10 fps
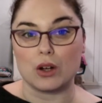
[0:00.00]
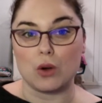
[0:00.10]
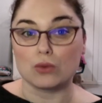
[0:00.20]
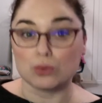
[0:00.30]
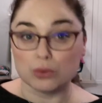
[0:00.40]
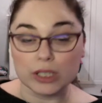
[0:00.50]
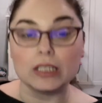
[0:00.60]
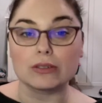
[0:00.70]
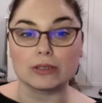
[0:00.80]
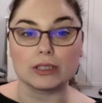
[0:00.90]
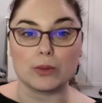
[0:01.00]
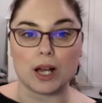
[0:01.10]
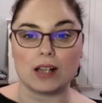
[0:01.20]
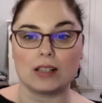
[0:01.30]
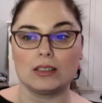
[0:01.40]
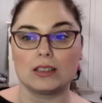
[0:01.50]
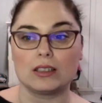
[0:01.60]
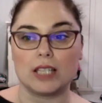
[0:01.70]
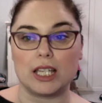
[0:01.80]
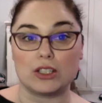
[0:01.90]
really, really well,
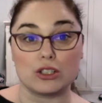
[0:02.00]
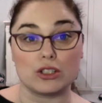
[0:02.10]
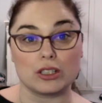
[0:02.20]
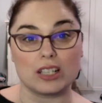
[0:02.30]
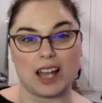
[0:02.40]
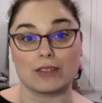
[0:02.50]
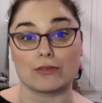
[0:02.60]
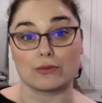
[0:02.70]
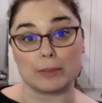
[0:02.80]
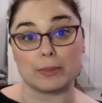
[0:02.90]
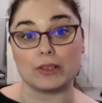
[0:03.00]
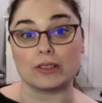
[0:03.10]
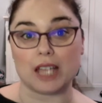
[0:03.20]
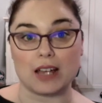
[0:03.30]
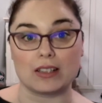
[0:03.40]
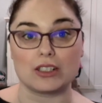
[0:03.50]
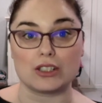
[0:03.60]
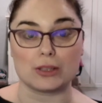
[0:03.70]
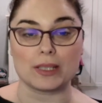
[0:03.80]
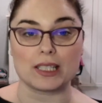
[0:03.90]
it should kind of ripple down into your
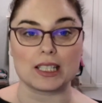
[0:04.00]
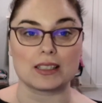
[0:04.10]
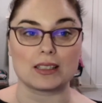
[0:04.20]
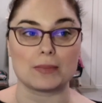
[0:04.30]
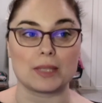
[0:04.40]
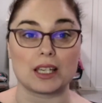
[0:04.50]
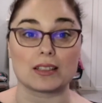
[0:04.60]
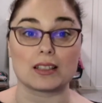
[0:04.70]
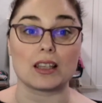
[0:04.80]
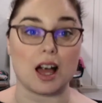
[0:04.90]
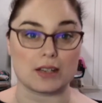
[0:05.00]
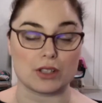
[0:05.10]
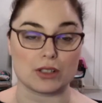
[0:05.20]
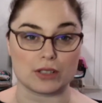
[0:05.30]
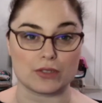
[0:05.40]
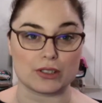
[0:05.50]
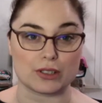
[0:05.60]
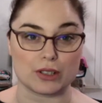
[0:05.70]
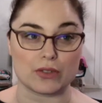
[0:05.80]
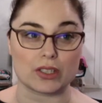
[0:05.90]
business because a lot of your different
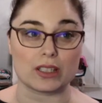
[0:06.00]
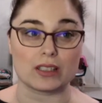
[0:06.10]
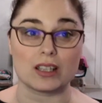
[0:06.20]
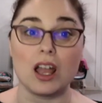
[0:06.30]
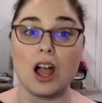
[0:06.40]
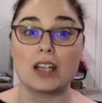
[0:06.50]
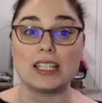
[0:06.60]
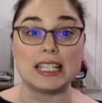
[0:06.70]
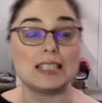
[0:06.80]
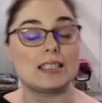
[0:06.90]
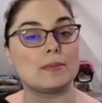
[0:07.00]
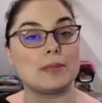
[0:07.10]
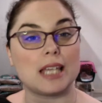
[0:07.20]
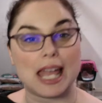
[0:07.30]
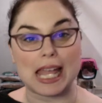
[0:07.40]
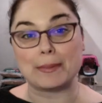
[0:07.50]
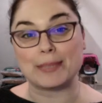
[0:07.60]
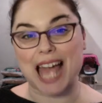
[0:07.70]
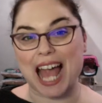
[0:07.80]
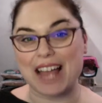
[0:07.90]
services need to be aimed
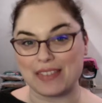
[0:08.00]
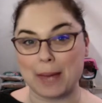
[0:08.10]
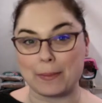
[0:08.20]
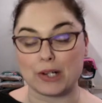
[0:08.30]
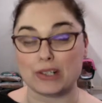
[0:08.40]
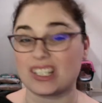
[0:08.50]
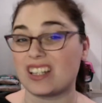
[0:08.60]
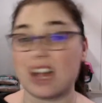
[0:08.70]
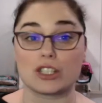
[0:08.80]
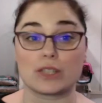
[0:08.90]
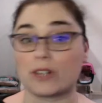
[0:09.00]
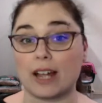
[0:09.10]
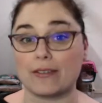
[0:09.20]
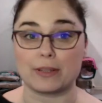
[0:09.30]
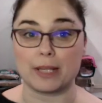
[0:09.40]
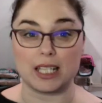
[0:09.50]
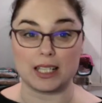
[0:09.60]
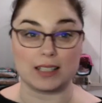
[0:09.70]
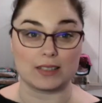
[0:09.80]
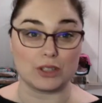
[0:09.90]
at that person, not just for everybody.
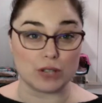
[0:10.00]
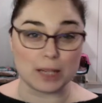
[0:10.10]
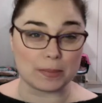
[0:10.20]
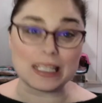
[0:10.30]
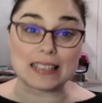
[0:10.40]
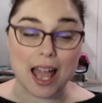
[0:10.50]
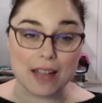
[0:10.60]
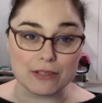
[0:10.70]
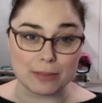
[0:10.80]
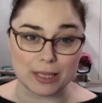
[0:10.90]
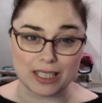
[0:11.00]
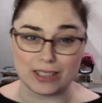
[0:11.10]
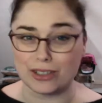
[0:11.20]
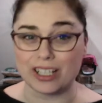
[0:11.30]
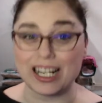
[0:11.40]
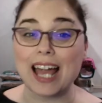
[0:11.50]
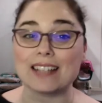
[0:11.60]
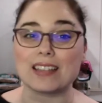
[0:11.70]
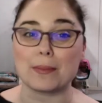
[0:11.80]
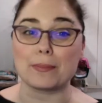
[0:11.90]
Because if you're trying to please everybody, you're going to end
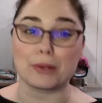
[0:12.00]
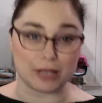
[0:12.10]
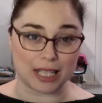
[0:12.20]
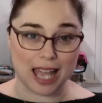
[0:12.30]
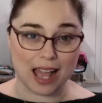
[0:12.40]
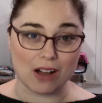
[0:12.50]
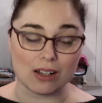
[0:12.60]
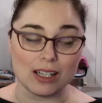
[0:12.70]
up burning out